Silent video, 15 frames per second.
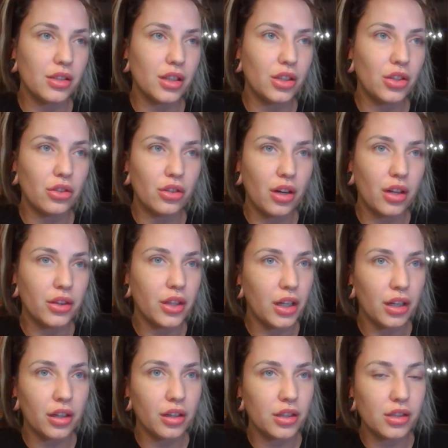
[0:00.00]
Like, you're not
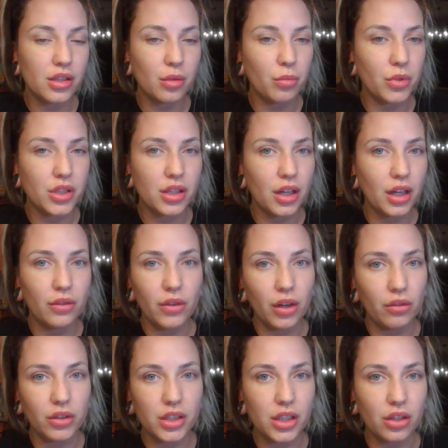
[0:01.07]
there in someone's life
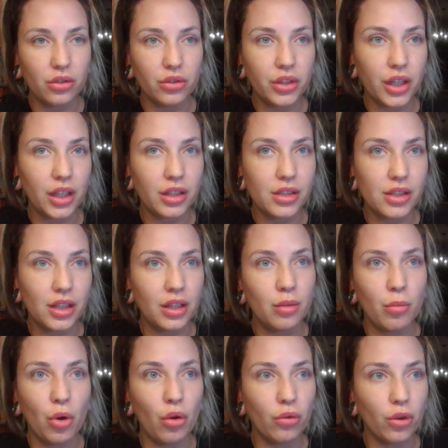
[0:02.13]
every single day to see
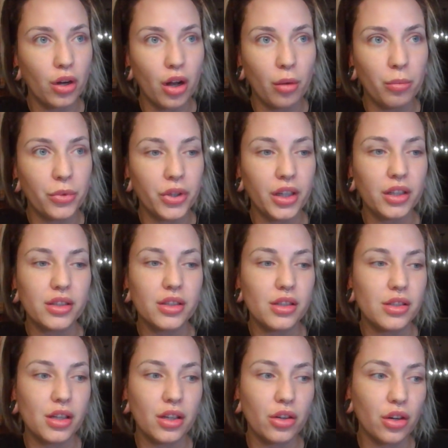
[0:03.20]
them overcome things, to
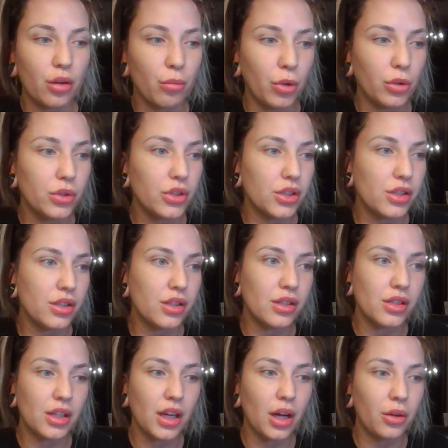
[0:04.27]
see their emotions, to
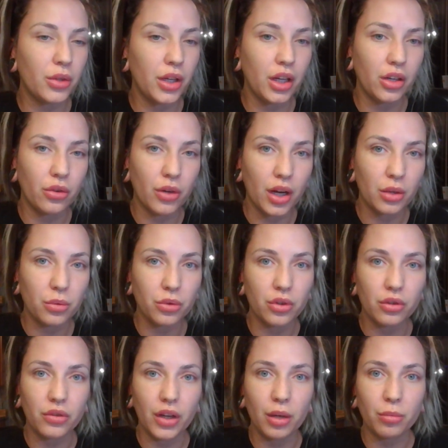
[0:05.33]
see how they interact with
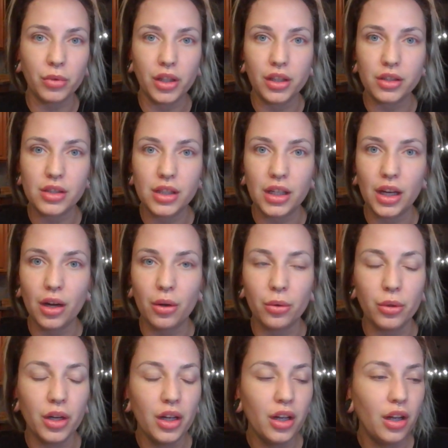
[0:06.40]
their family, to see
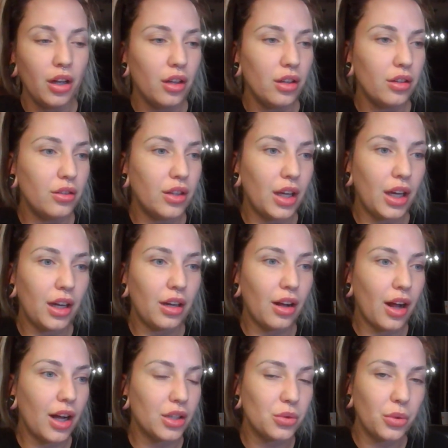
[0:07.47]
how they
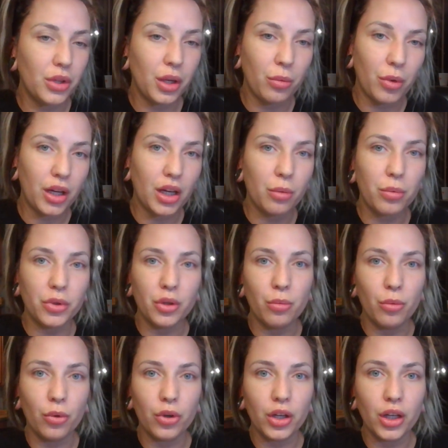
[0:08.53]
act when they wake up in the
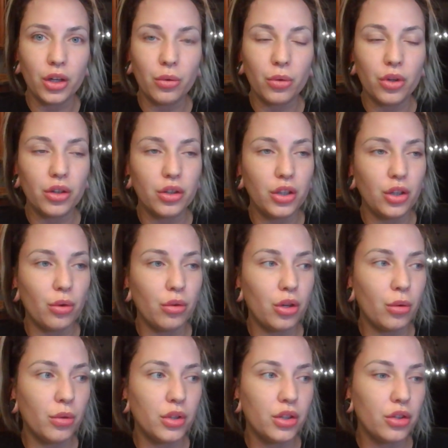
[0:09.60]
morning, or, you know,
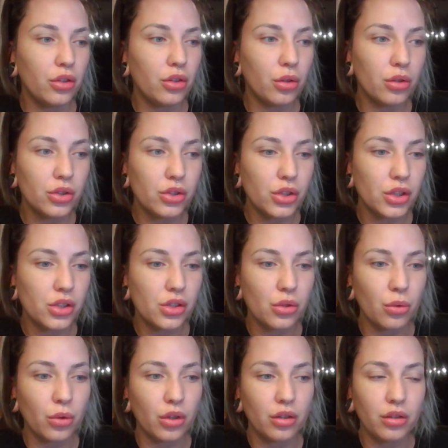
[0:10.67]
going to the grocery
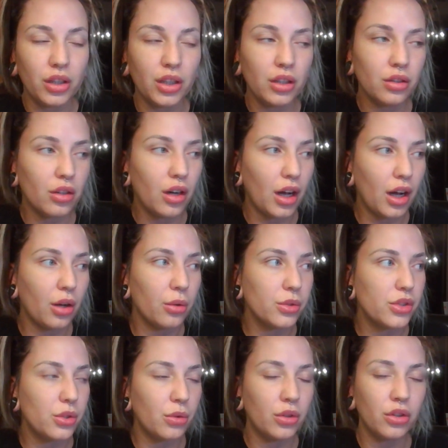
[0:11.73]
store, cleaning their
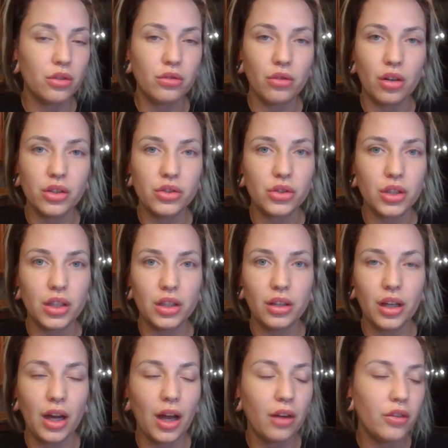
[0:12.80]
house, doing their laundry,
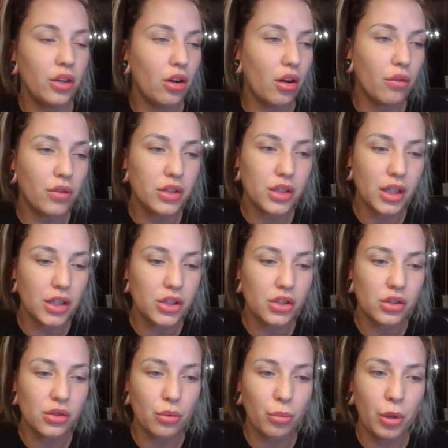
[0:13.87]
like having
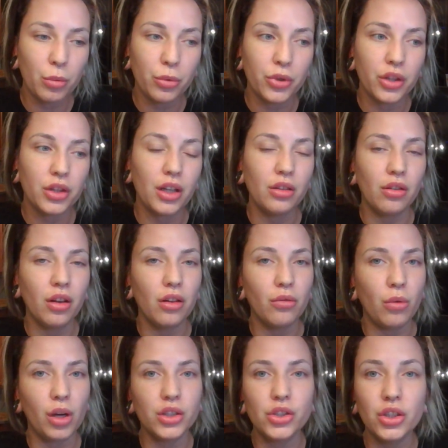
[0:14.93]
conversations with people that they love,
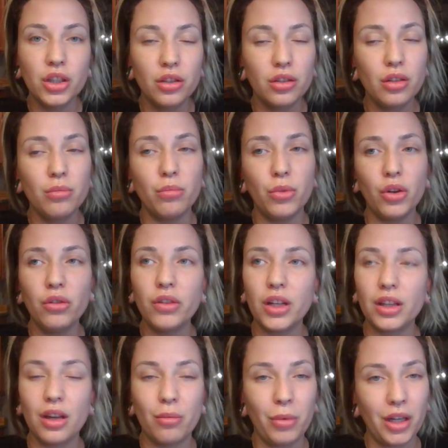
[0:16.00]
watching a good movie
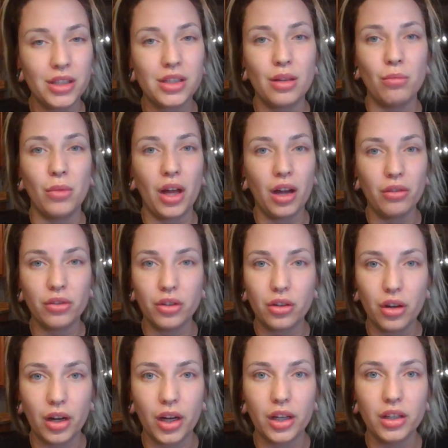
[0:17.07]
that makes them laugh or
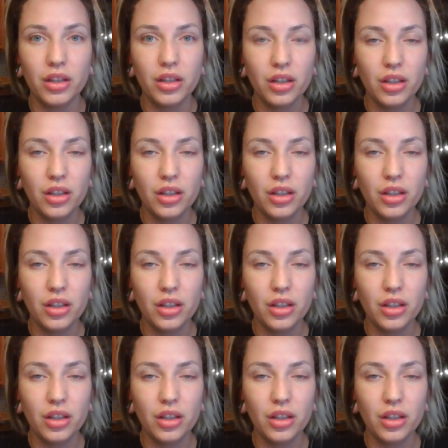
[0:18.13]
cry.